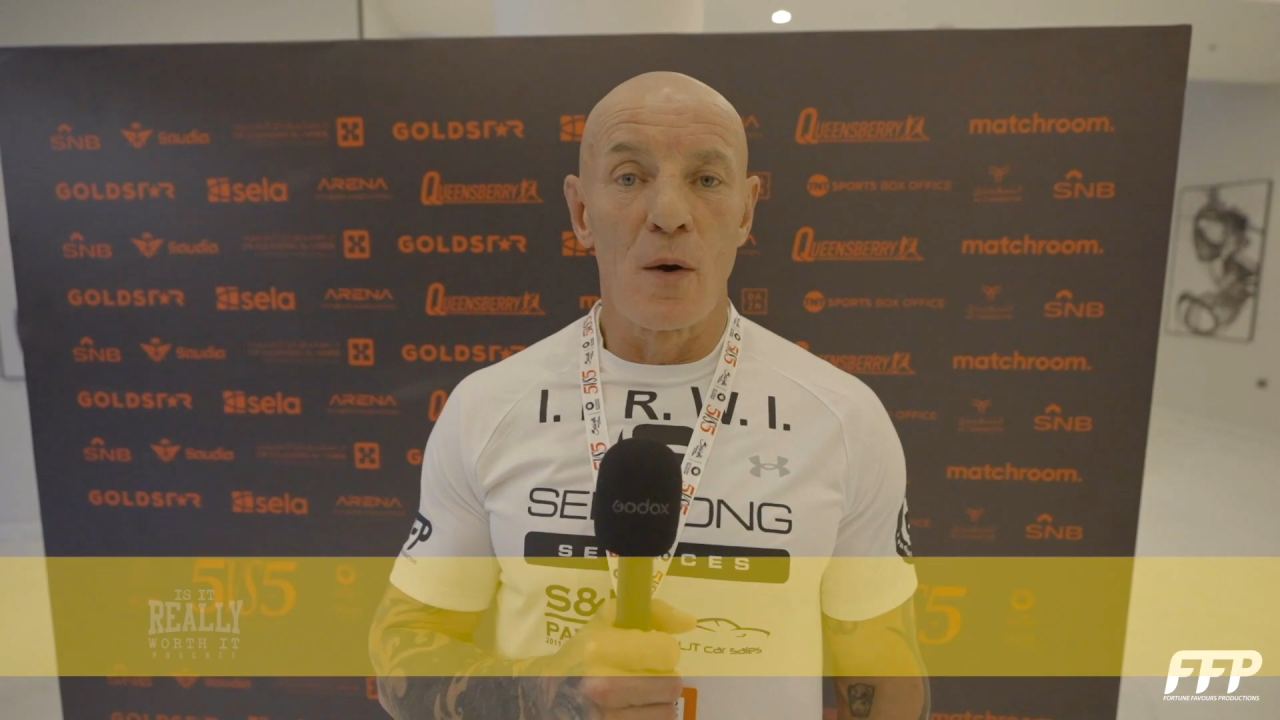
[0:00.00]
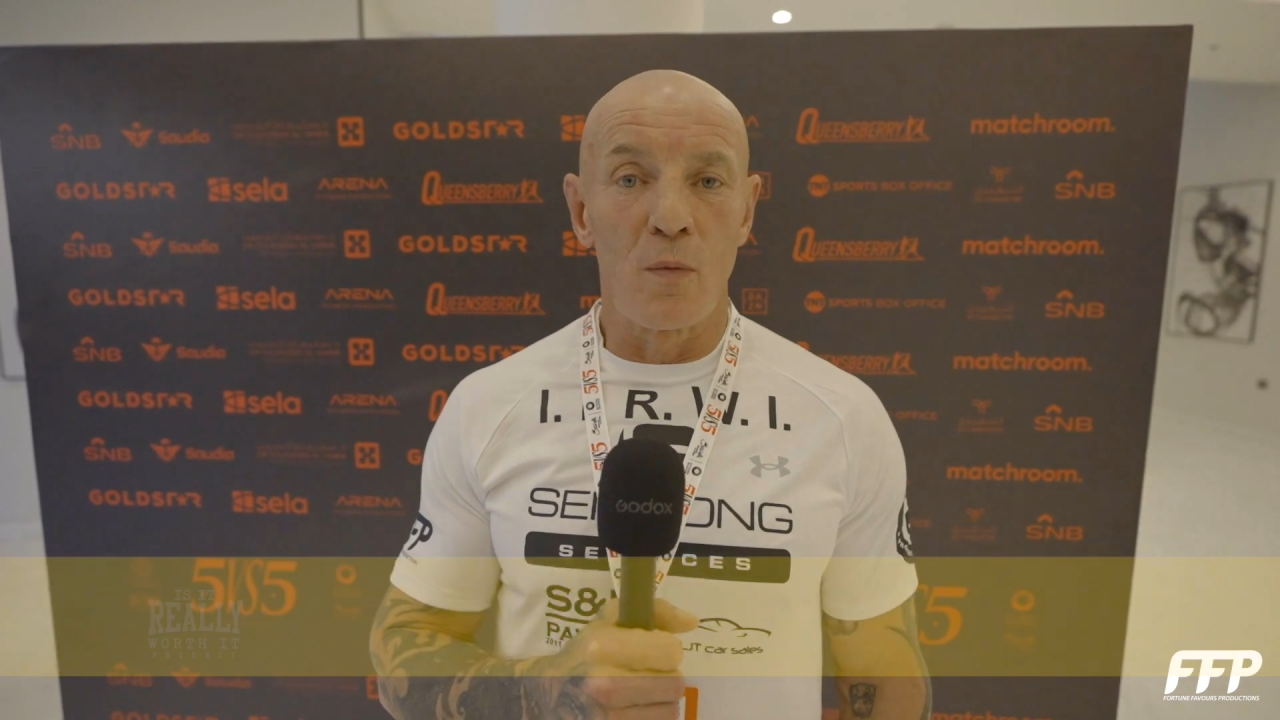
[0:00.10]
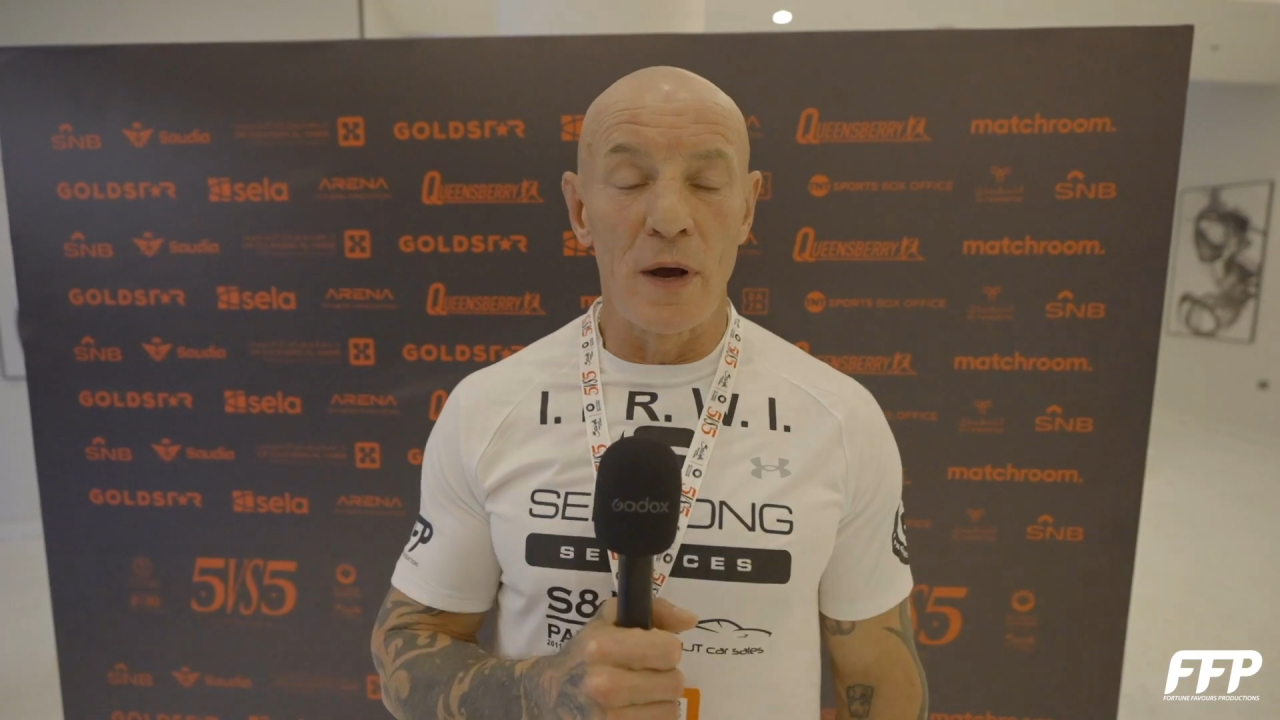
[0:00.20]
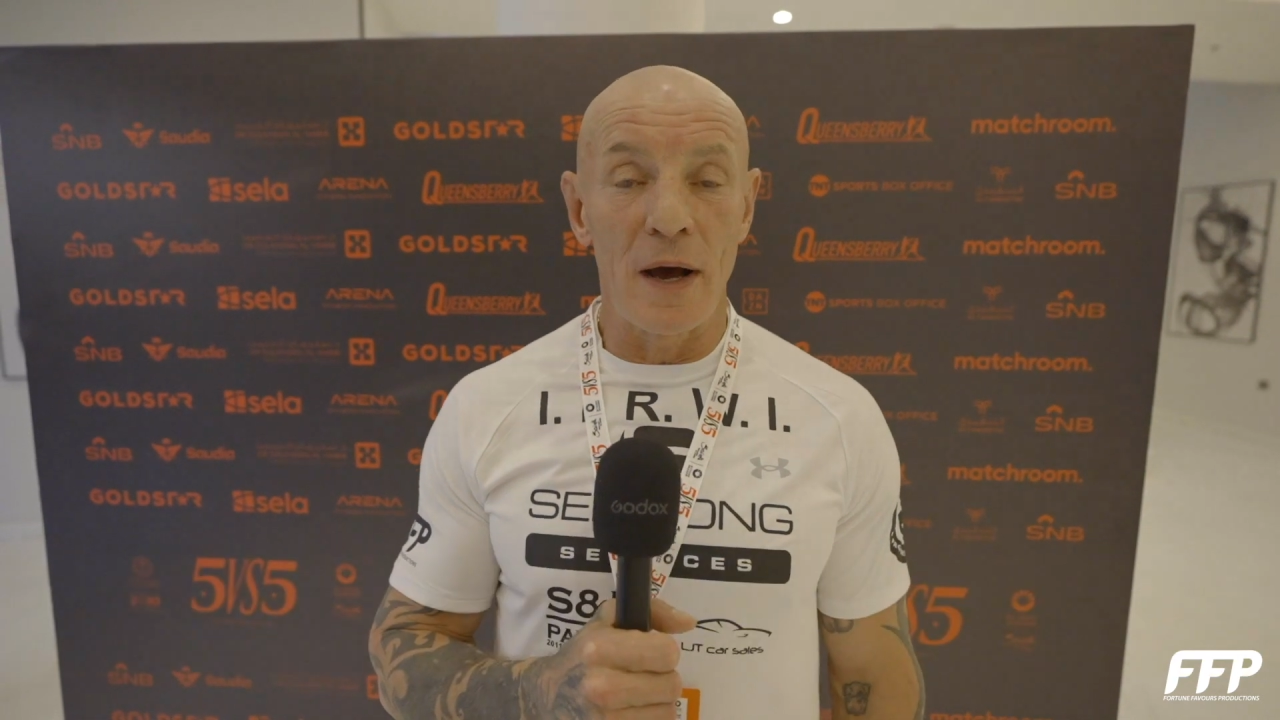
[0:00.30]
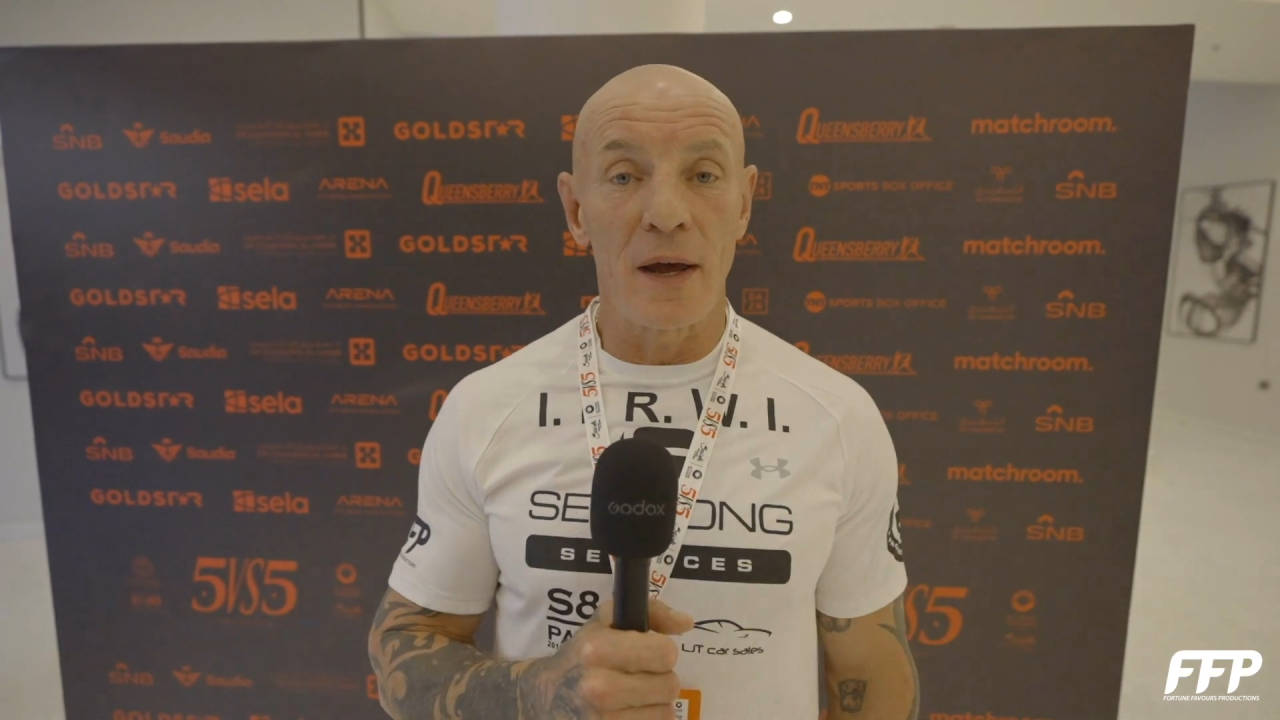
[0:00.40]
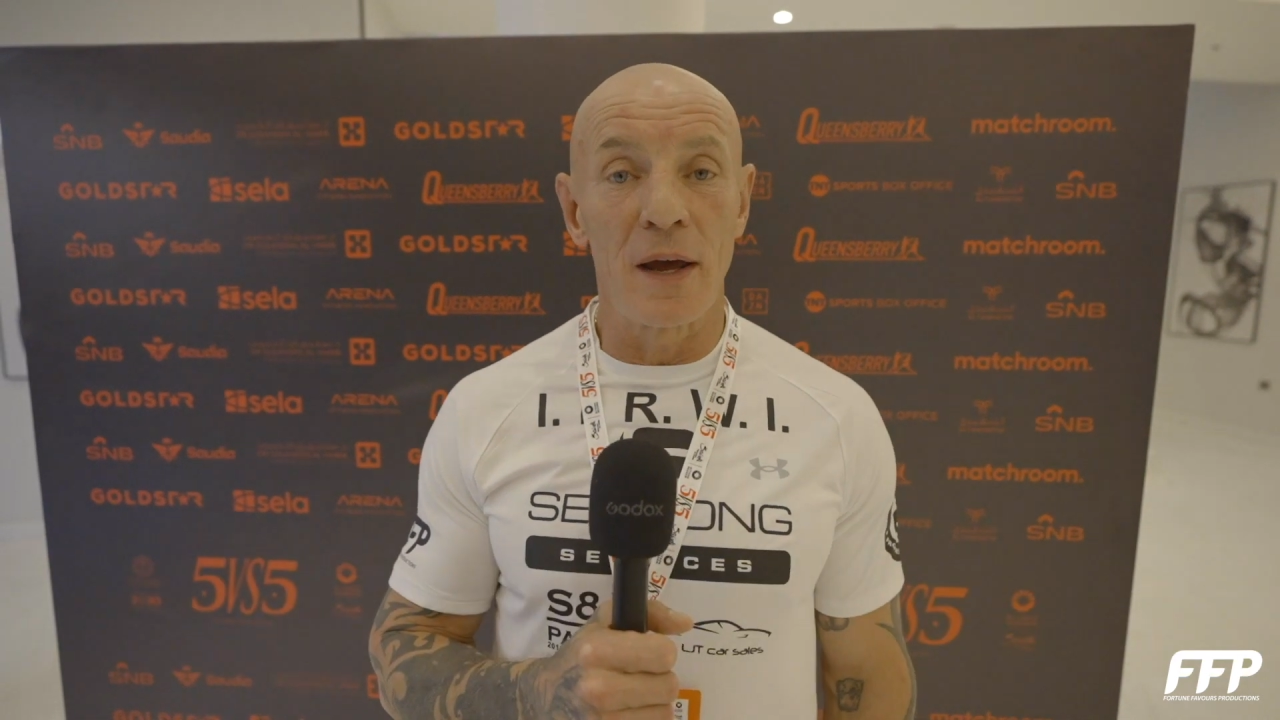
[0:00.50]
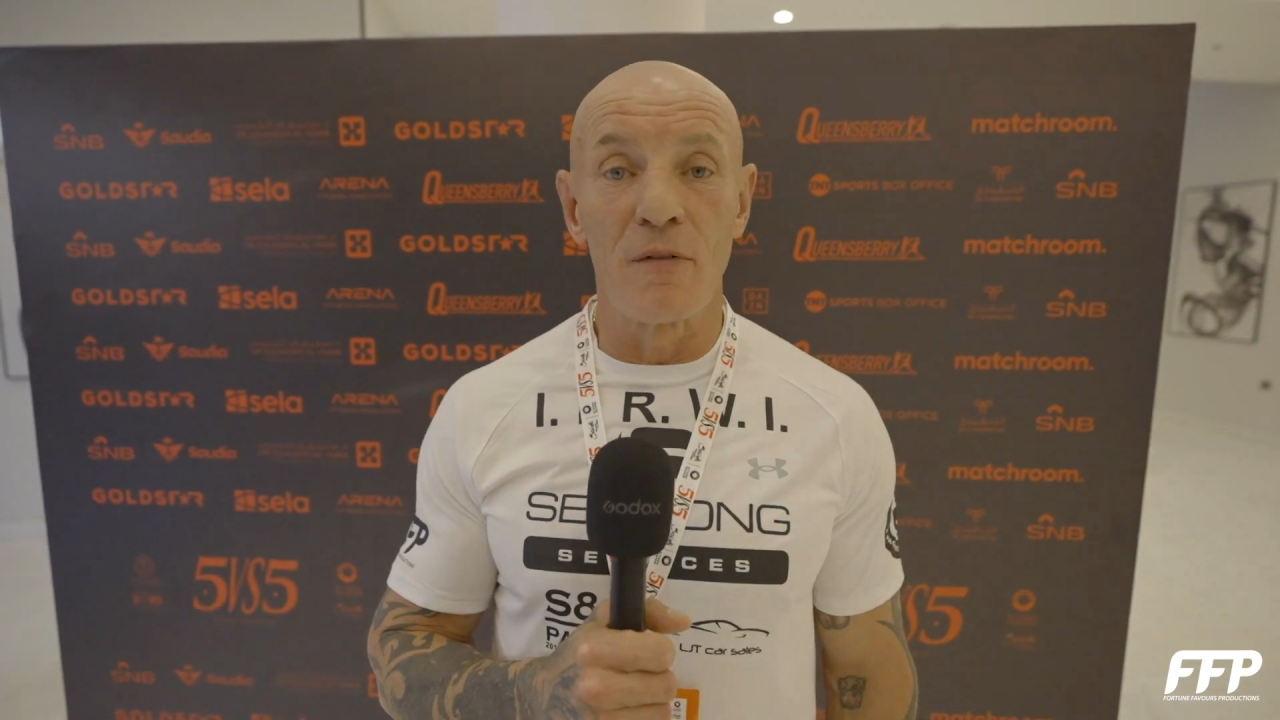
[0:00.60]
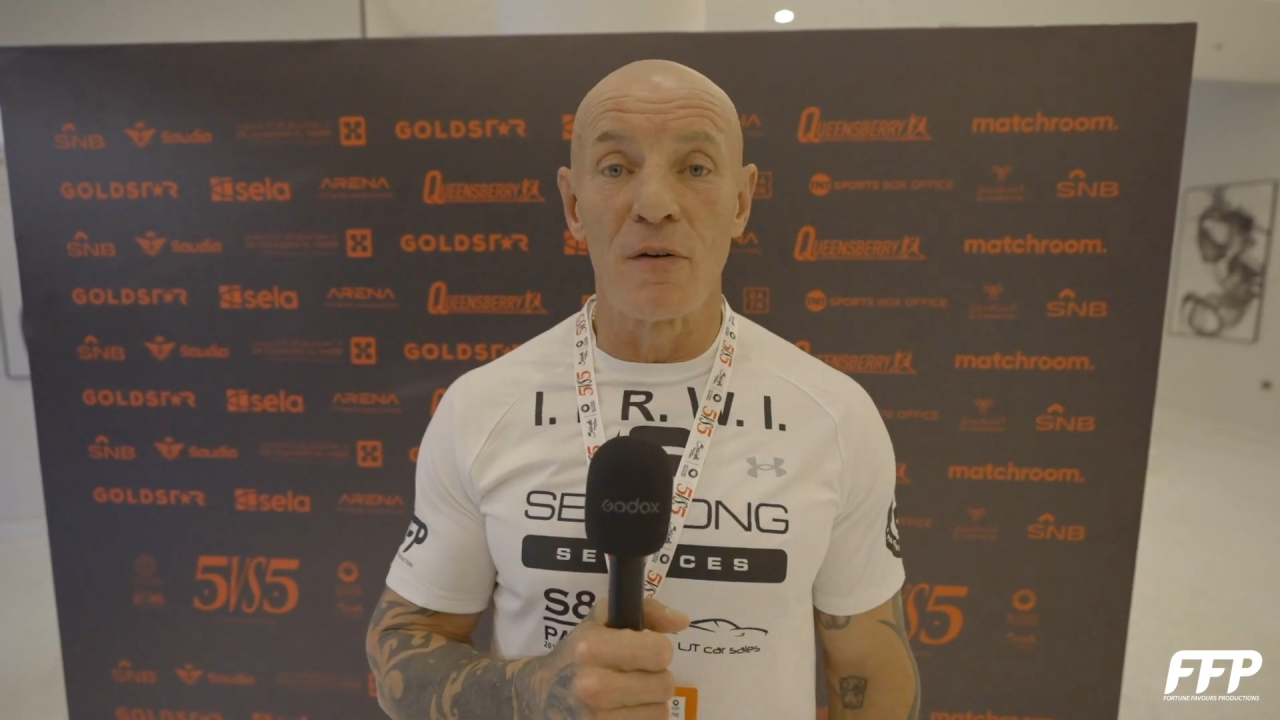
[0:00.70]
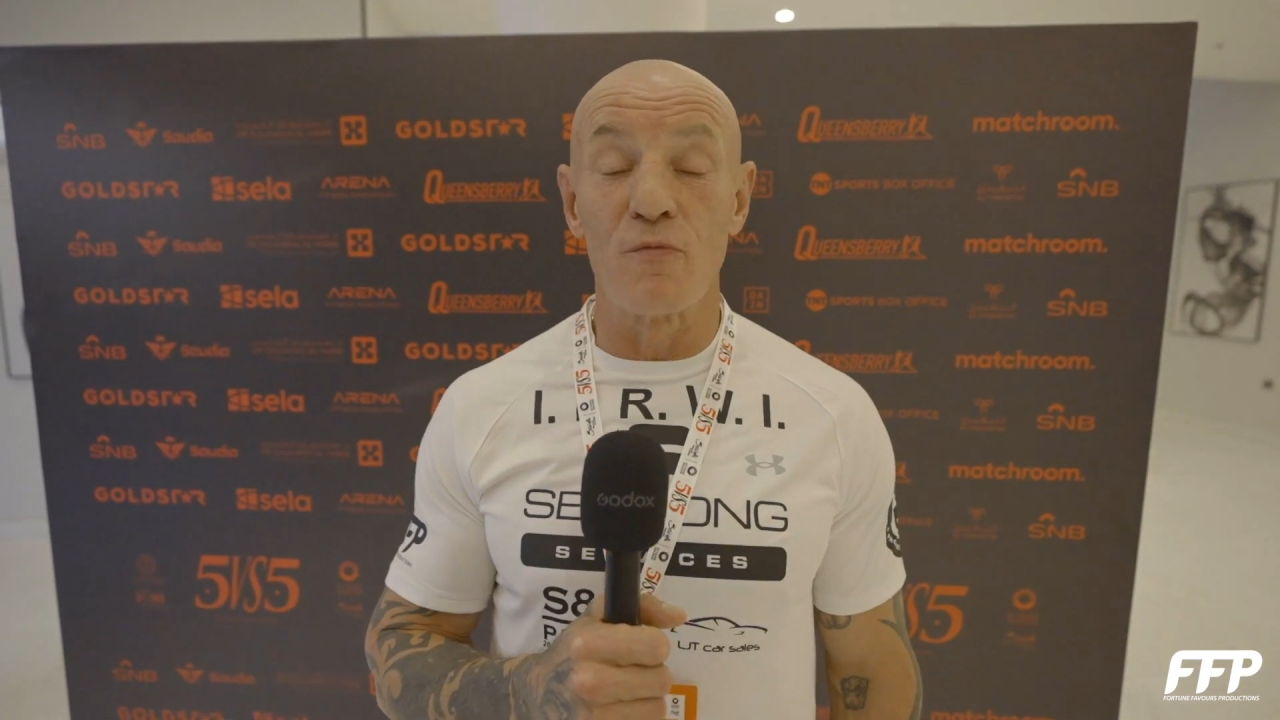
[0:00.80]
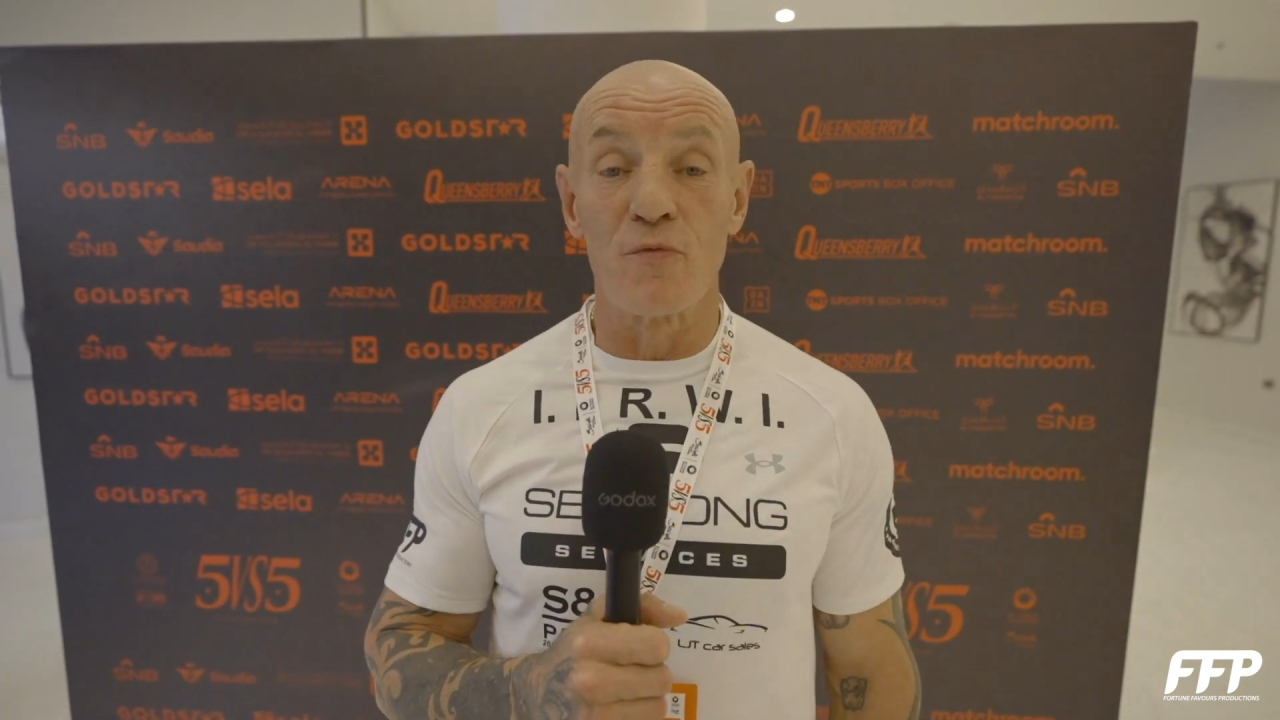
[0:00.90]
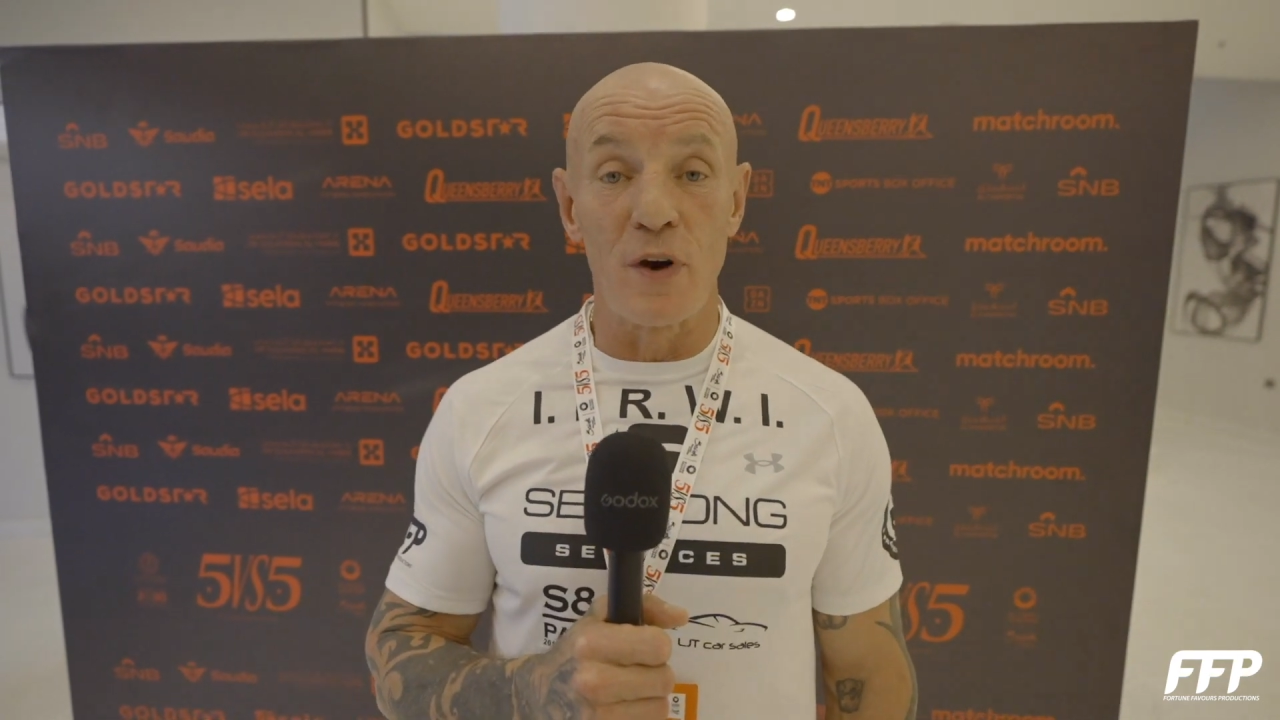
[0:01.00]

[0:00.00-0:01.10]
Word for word: We are here in